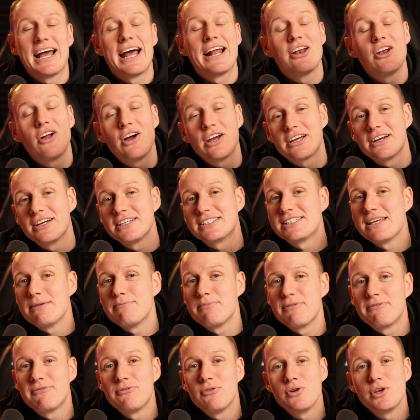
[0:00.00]
And like I said,
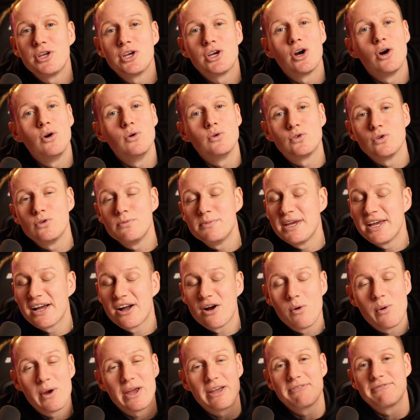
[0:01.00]
before you go, do me a
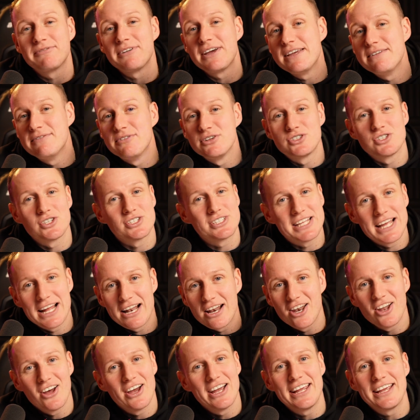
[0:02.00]
quick favor, just hit
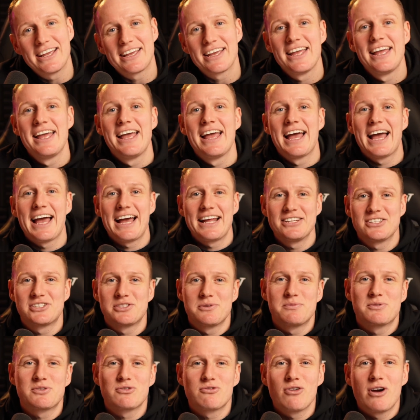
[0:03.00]
like and
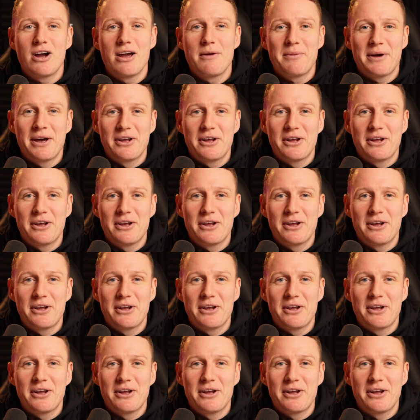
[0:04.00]
subscribe,